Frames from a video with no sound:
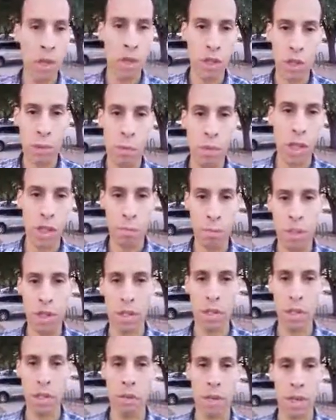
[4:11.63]
someone like
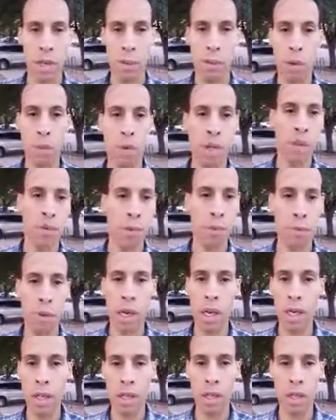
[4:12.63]
myself come up with
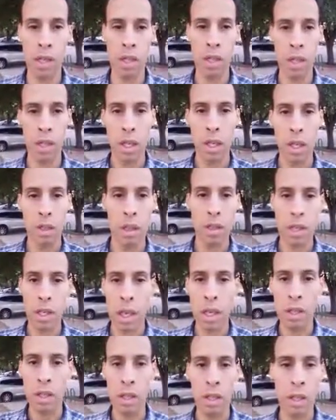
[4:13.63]
information to
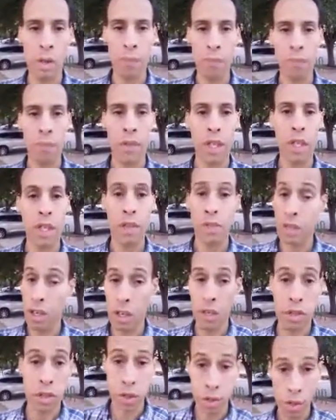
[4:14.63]
say, hey, look,
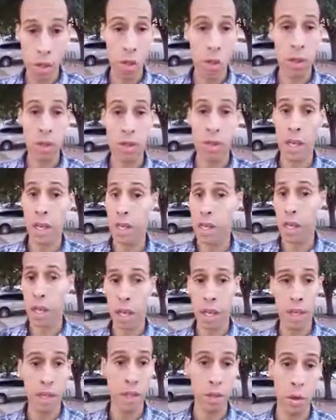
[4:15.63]
there's laws that could
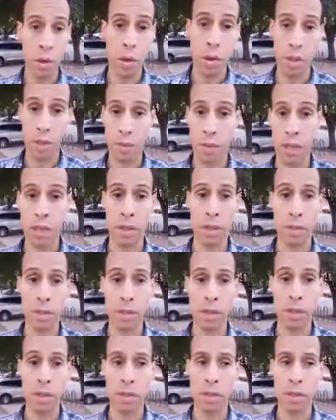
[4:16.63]
end all of this.